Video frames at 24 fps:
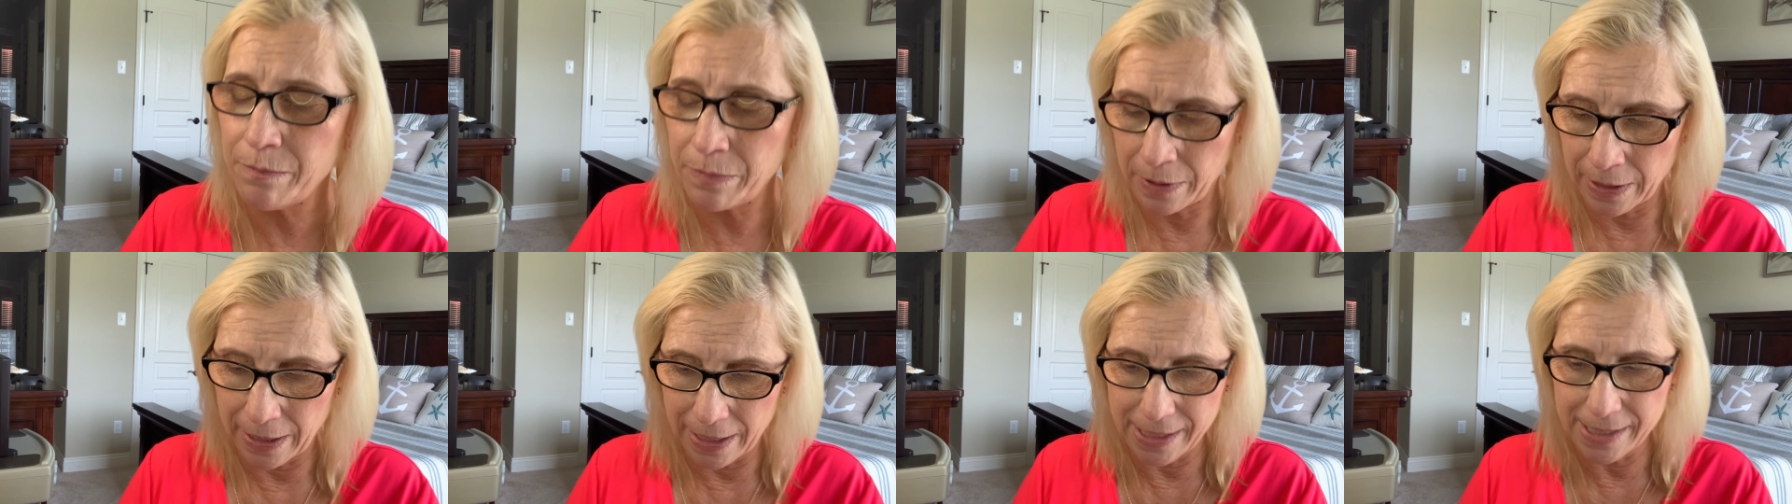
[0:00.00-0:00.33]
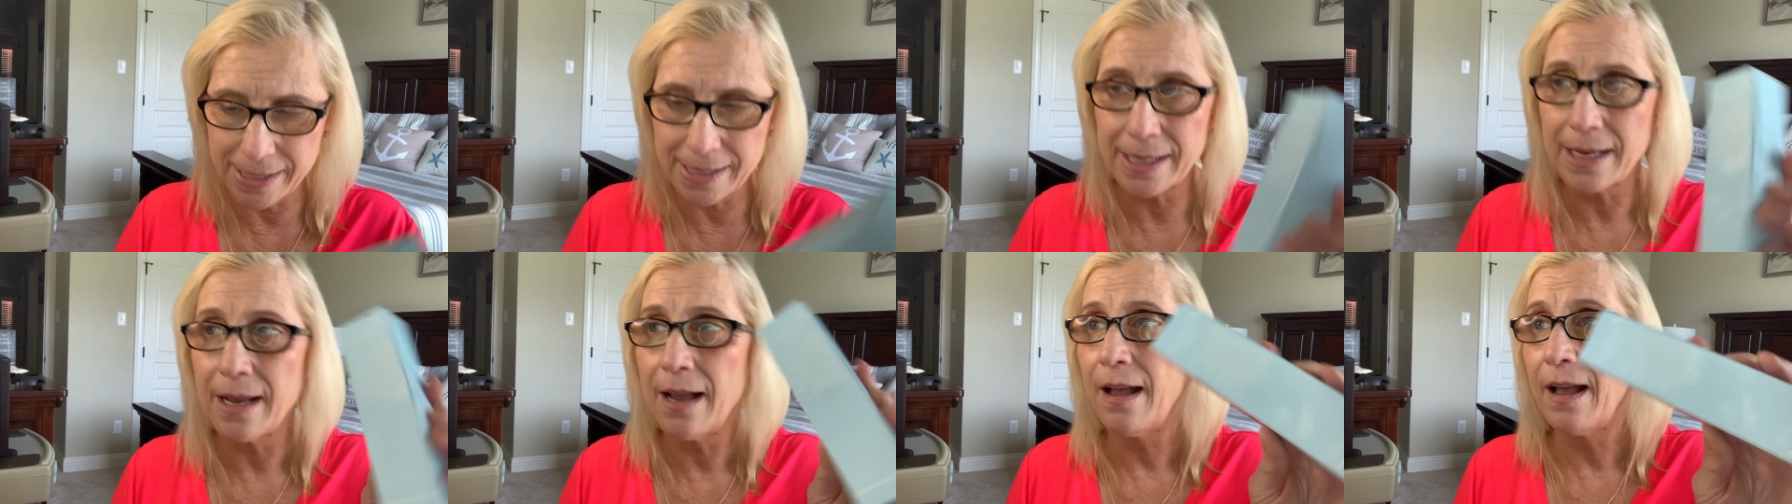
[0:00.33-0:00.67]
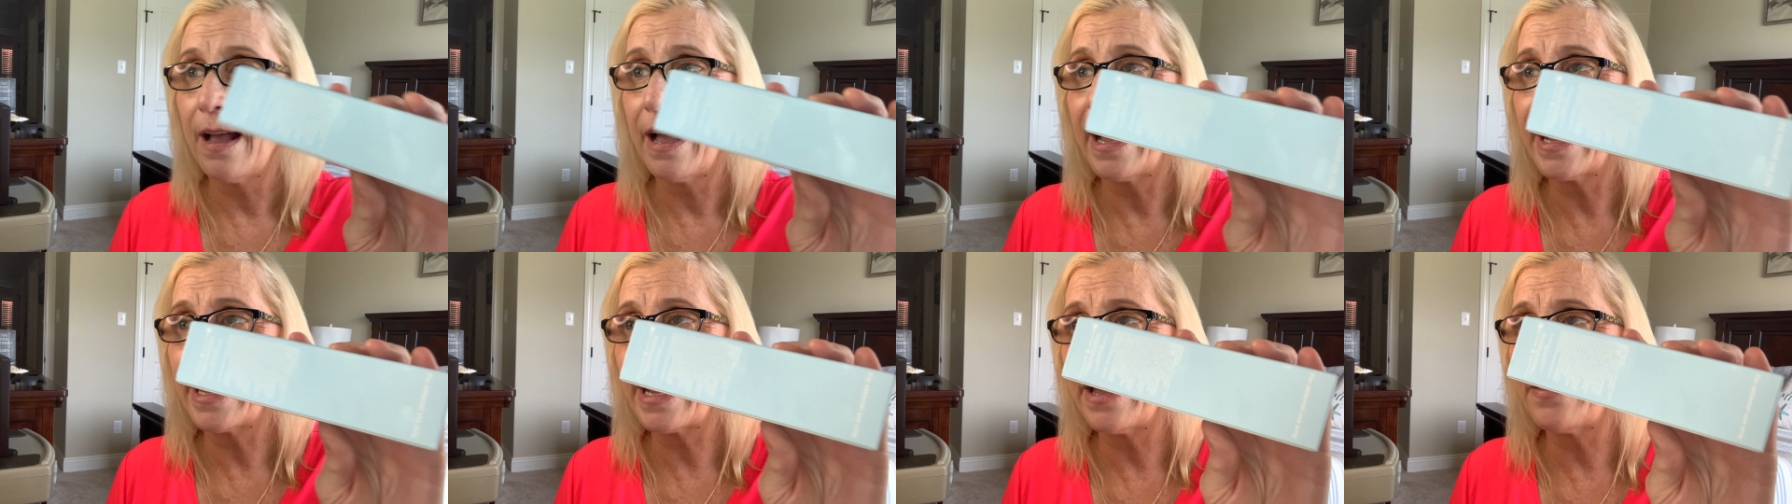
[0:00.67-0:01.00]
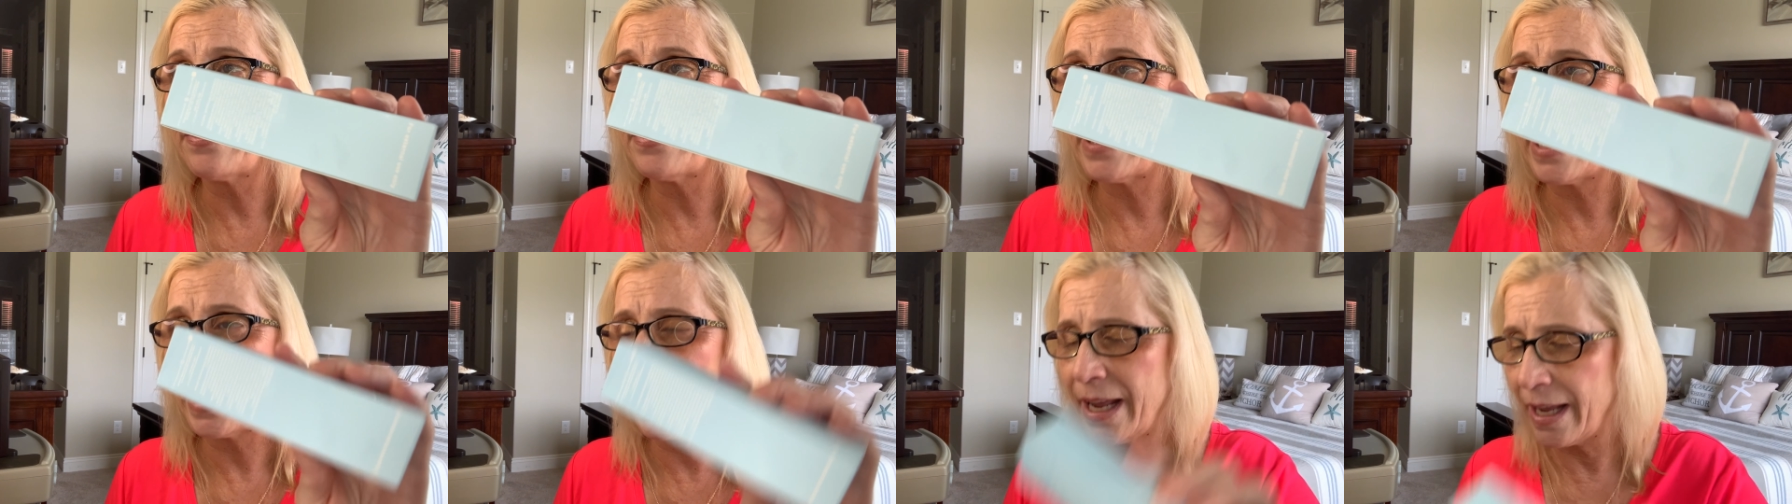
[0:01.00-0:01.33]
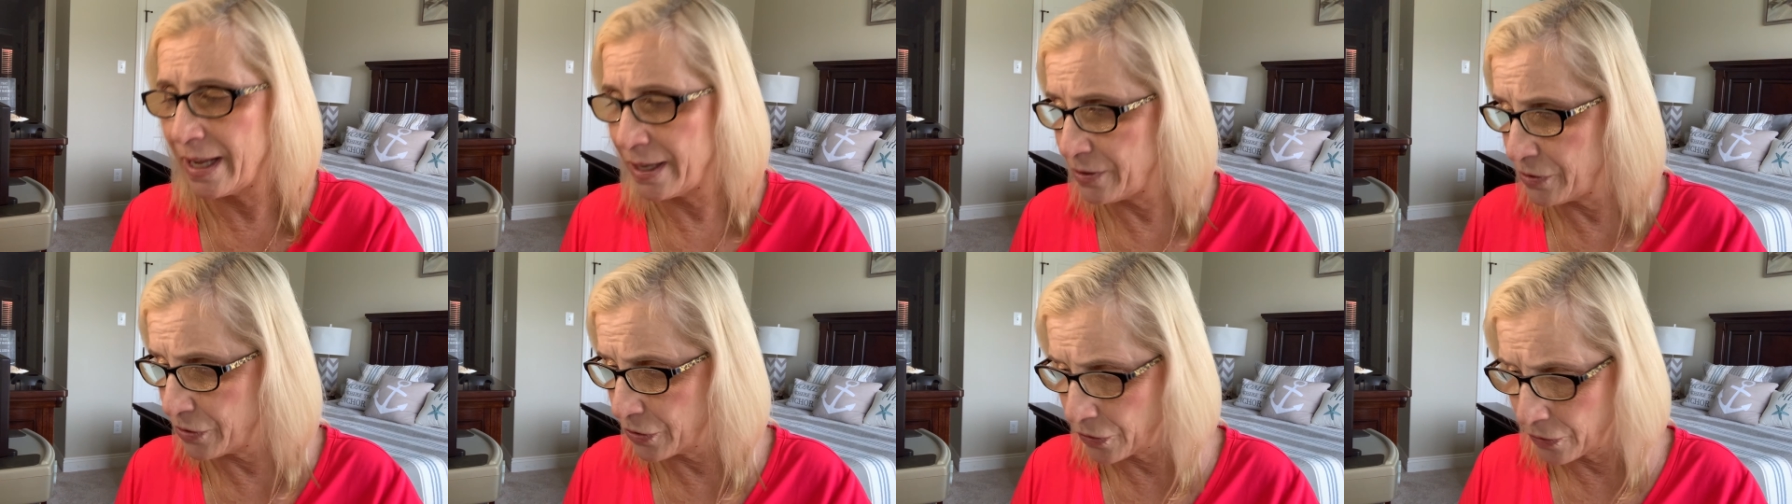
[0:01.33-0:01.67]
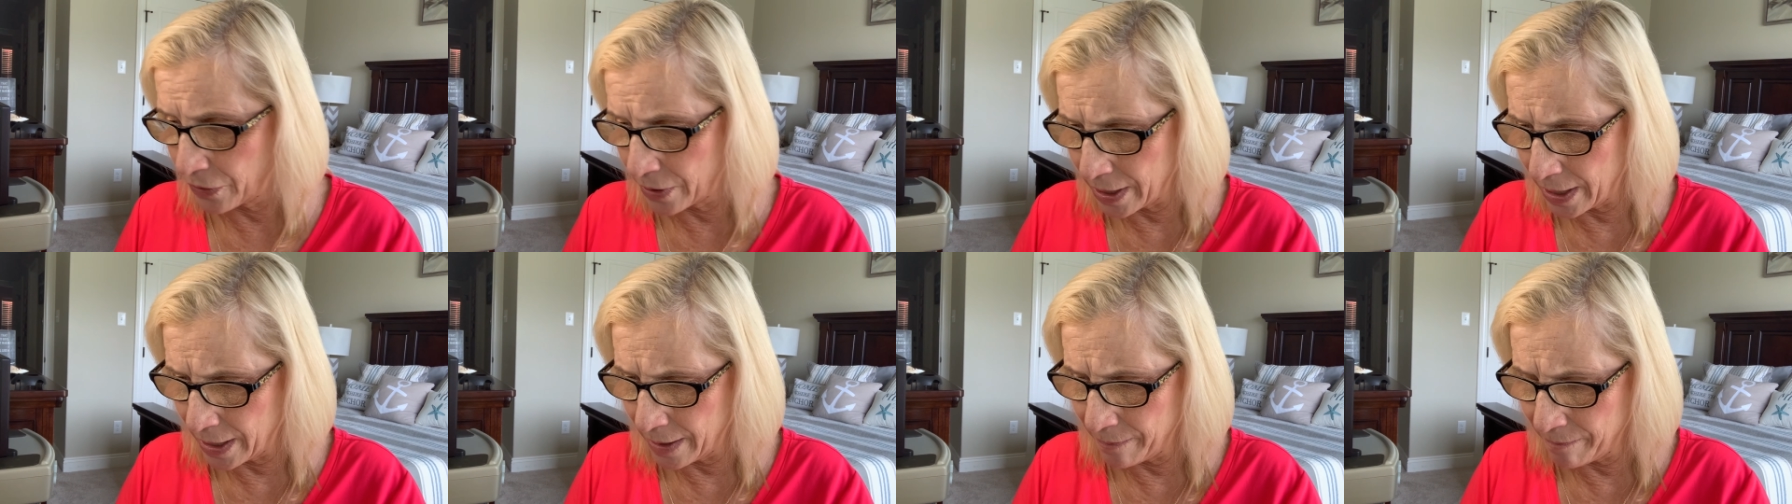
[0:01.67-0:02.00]
Plus, I got the hand
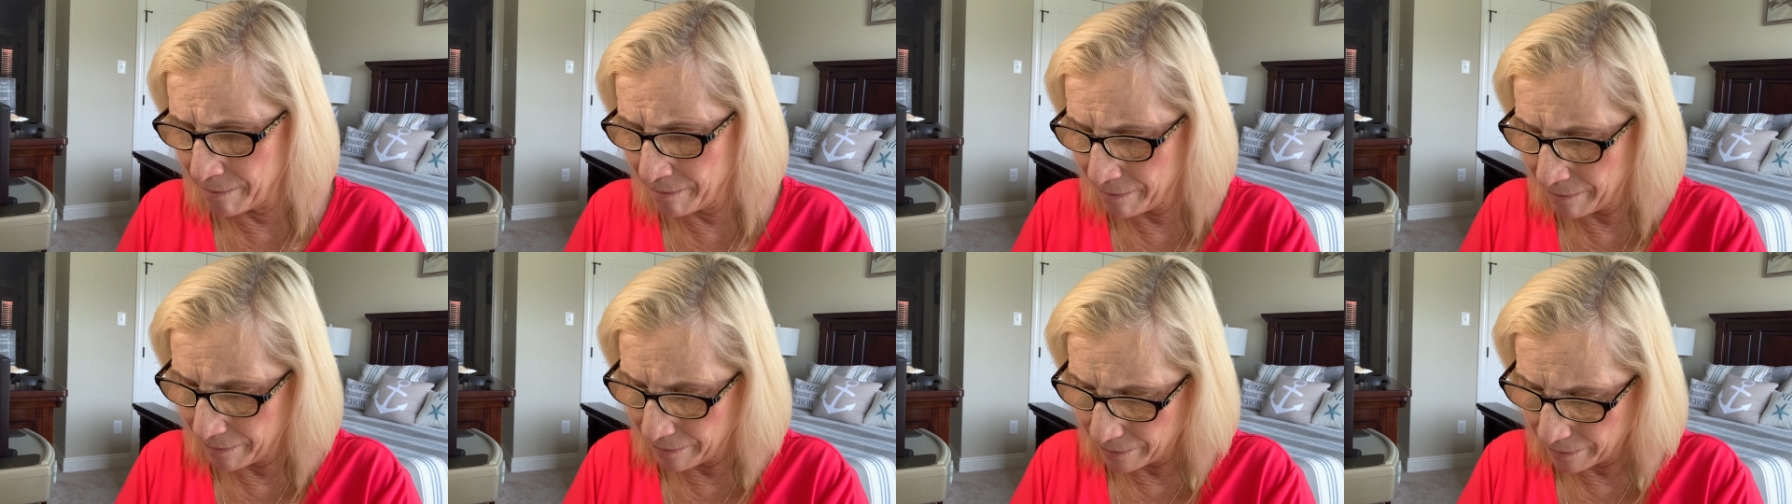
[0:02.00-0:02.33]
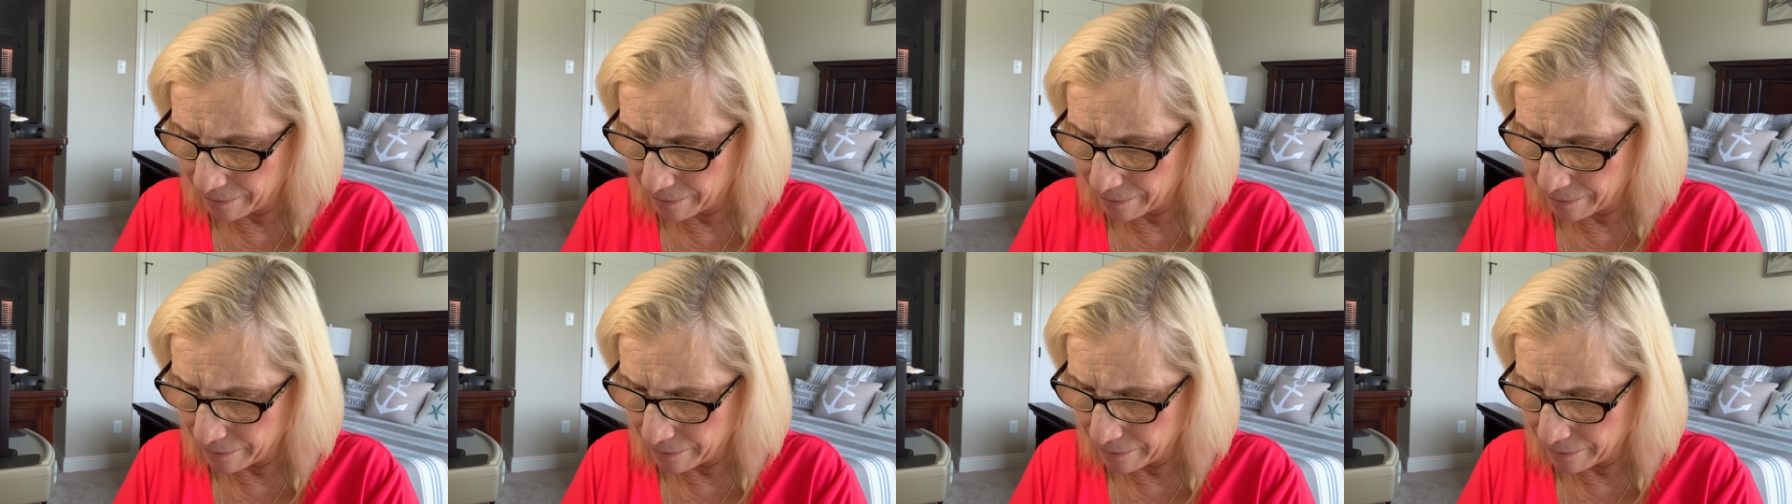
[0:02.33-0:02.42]
cream.